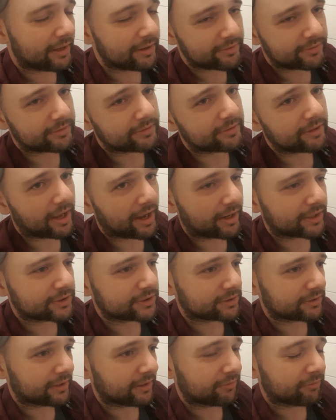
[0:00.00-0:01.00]
is
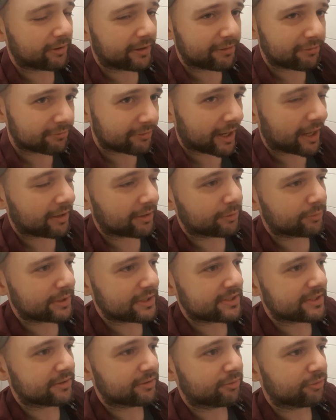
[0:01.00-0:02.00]
actually a very valid
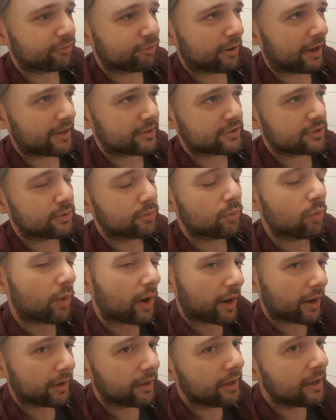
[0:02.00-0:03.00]
reason as to
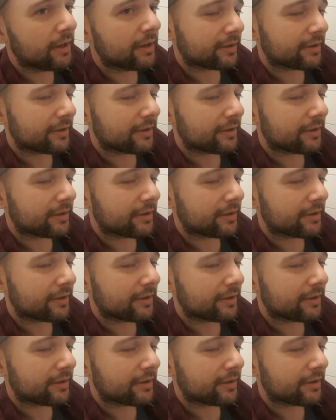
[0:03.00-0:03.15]
why